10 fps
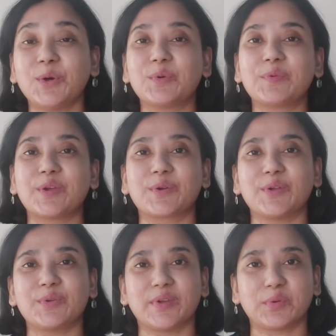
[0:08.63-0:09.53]
Hope you're
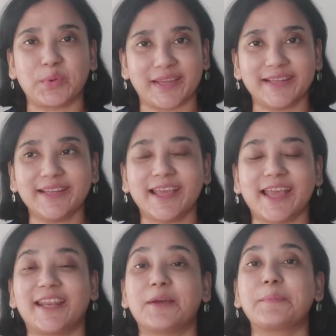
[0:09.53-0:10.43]
all doing well,
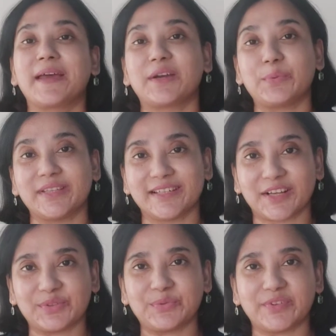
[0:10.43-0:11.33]
and I'm back with
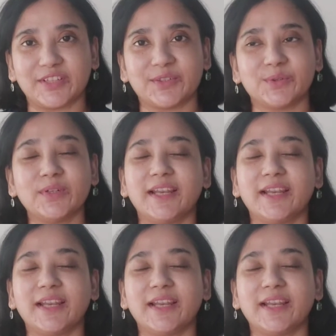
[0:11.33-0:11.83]
another video.